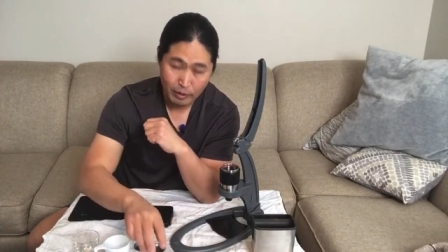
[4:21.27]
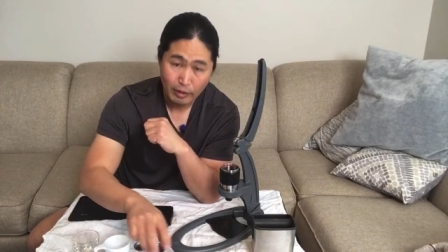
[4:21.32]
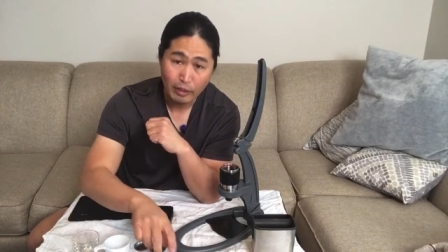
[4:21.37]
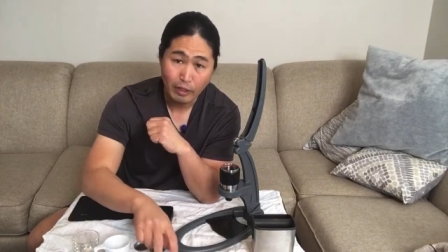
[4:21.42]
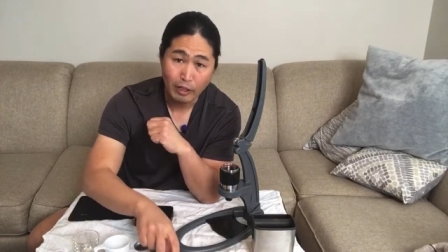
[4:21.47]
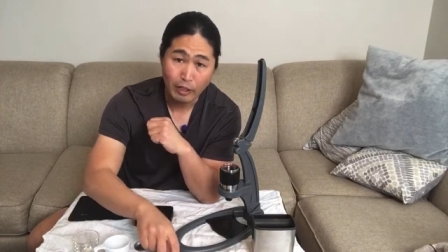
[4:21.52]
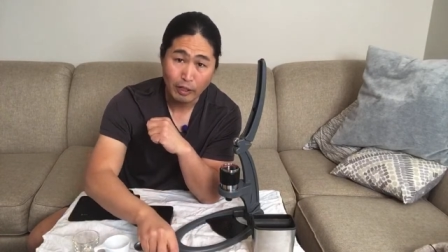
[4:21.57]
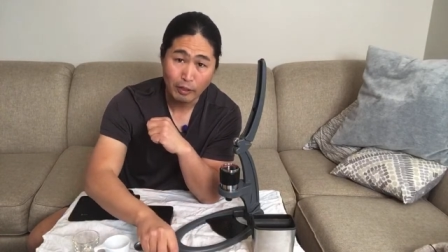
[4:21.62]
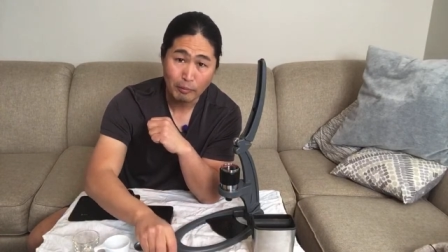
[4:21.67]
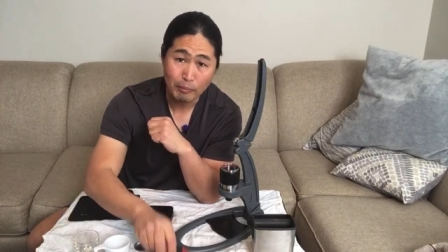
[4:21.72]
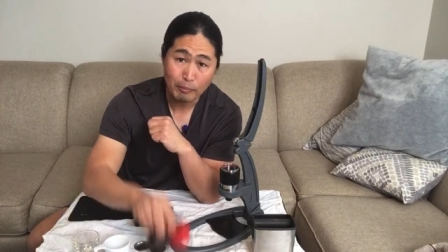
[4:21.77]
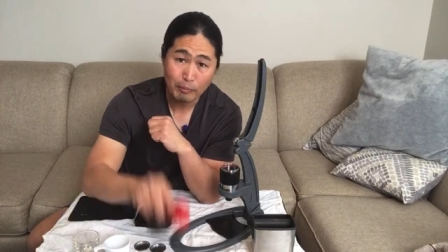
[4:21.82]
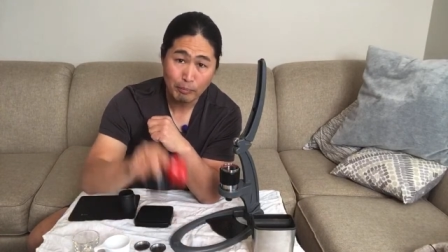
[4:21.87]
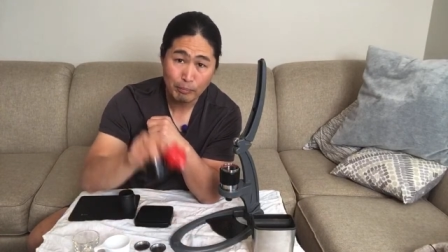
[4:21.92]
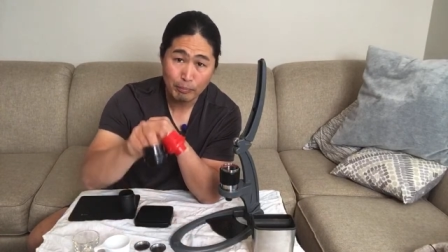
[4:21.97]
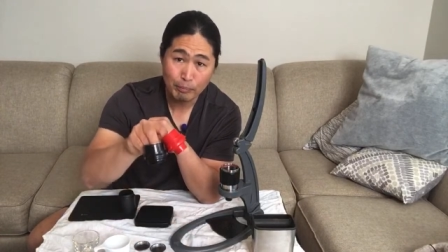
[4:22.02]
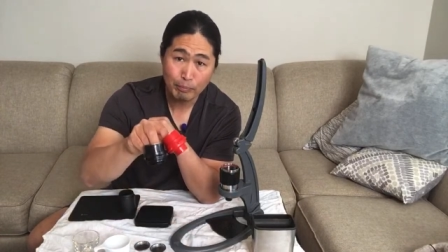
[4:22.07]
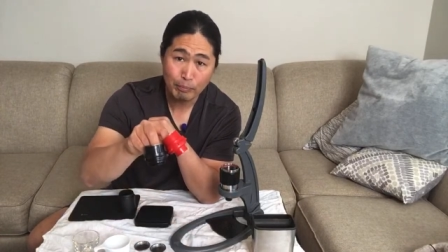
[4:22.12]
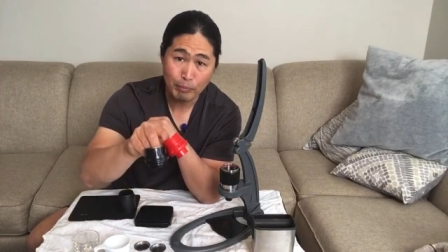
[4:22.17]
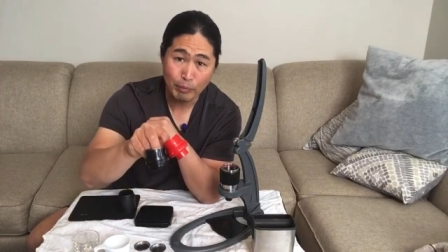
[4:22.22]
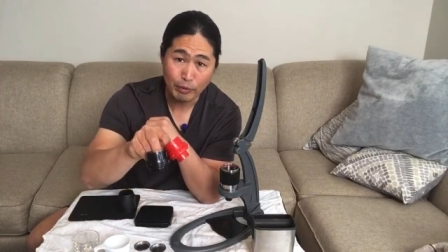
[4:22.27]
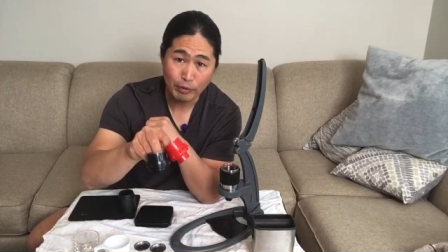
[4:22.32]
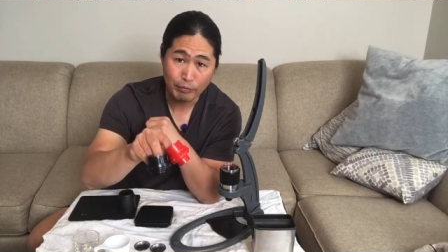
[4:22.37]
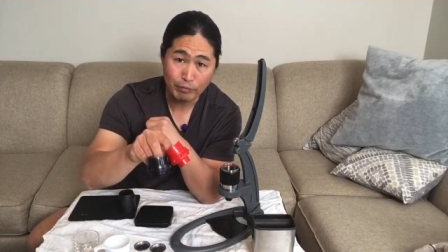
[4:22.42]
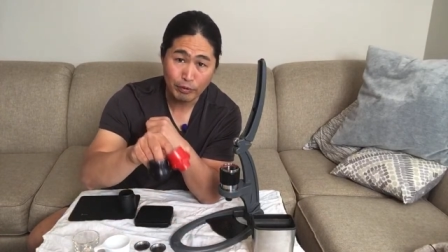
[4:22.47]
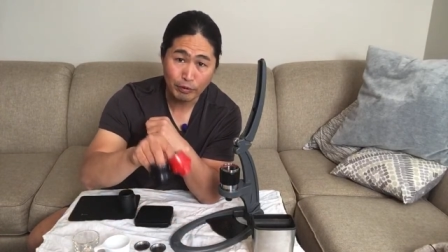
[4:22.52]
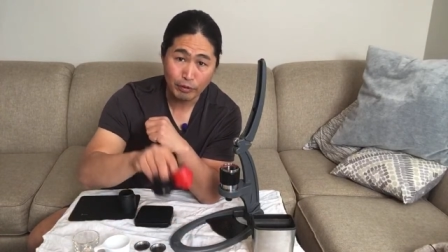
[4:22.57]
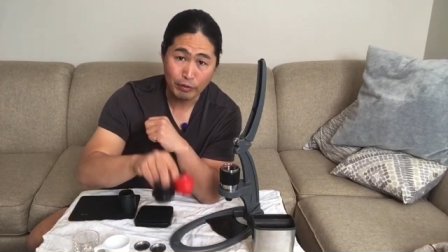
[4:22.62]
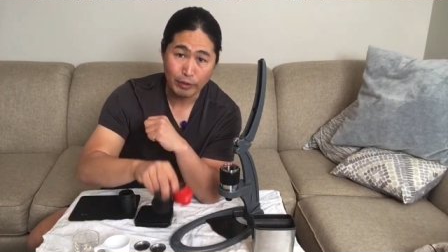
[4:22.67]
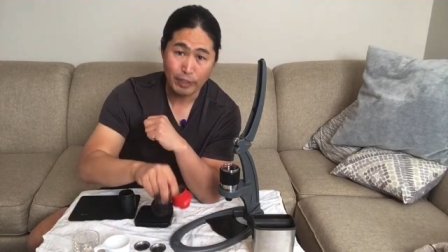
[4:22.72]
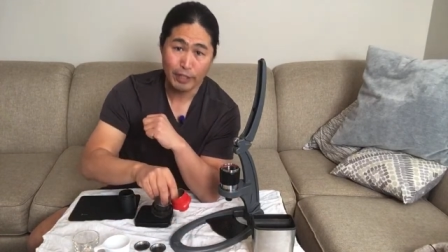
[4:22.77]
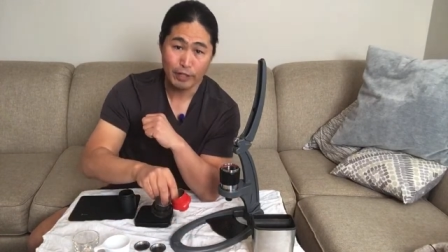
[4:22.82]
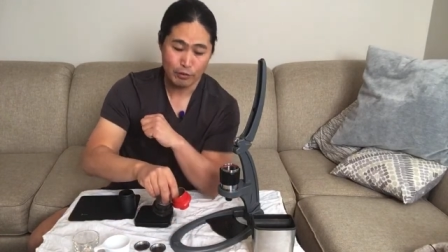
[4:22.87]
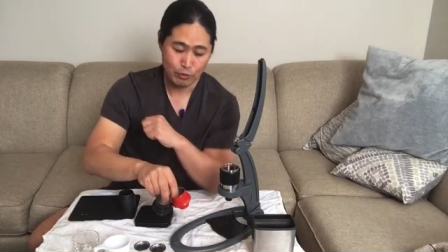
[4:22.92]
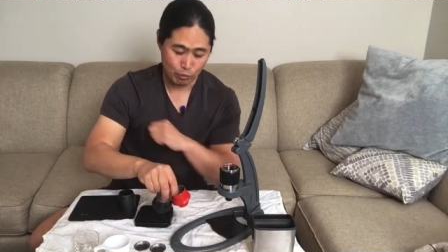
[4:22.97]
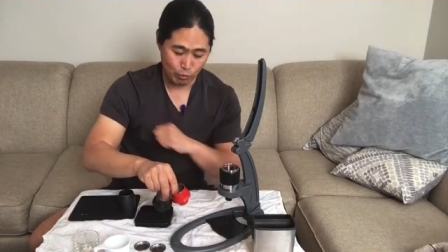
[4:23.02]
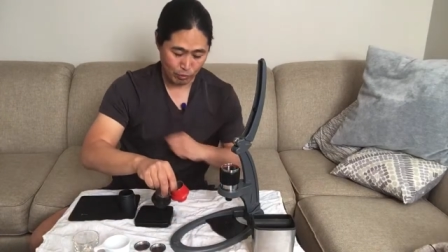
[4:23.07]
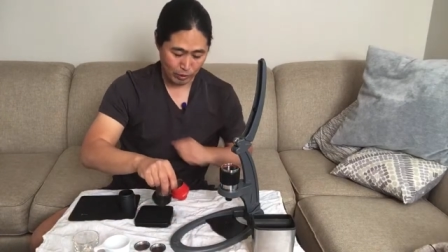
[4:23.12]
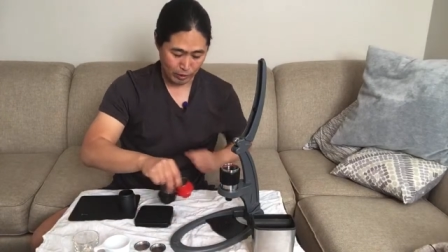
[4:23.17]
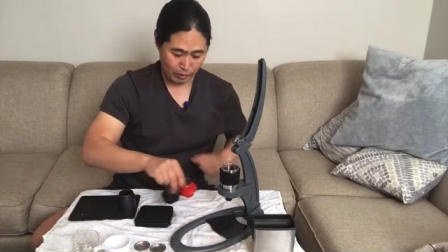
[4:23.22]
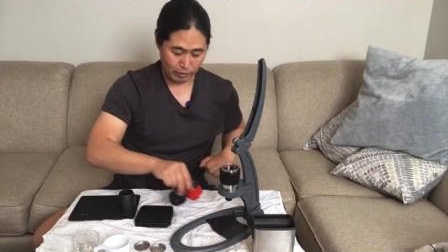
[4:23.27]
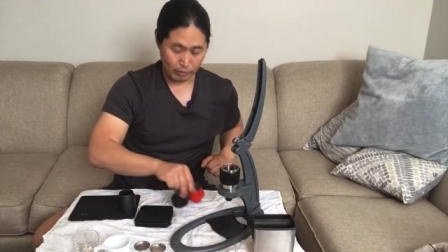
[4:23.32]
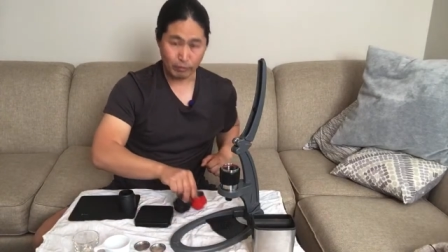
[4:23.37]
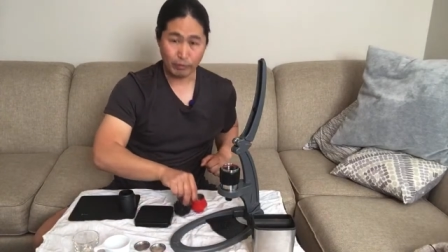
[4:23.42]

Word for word: uh, portafilter as well,